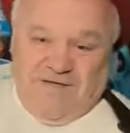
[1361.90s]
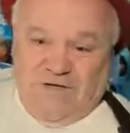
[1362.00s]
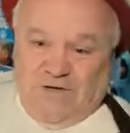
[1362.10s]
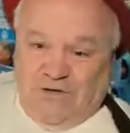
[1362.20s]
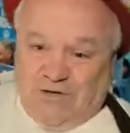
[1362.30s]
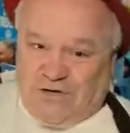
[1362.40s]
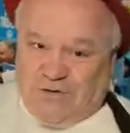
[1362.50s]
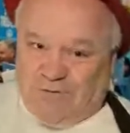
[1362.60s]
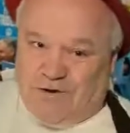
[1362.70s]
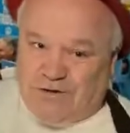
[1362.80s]

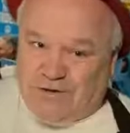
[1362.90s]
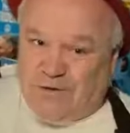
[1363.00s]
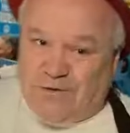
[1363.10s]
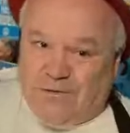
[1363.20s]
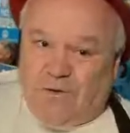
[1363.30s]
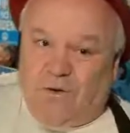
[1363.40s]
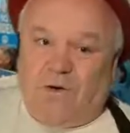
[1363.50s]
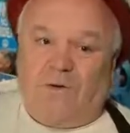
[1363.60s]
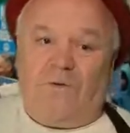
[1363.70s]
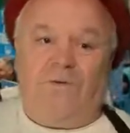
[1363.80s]
just watch her go.